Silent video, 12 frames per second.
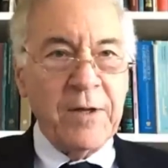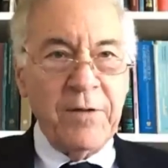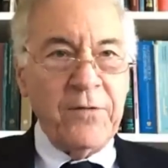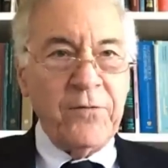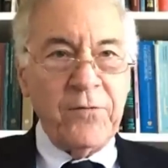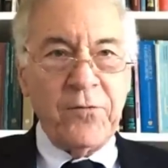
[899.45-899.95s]

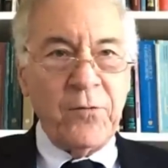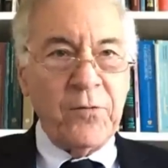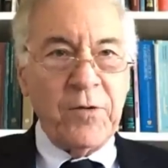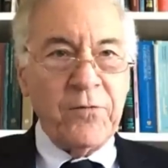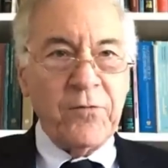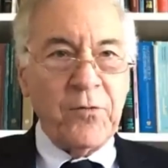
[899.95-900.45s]
This
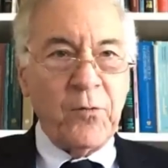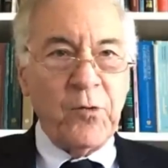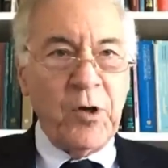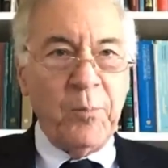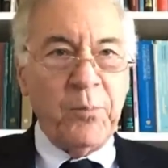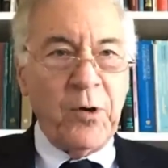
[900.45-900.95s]
is a
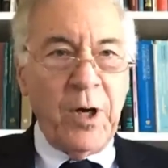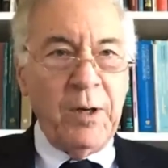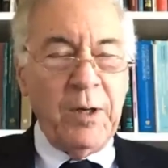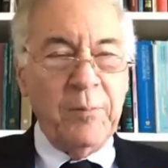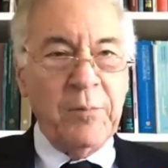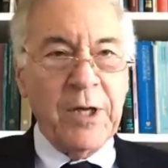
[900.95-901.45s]
real
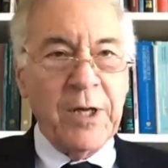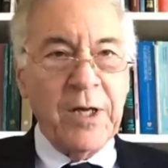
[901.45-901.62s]
problem.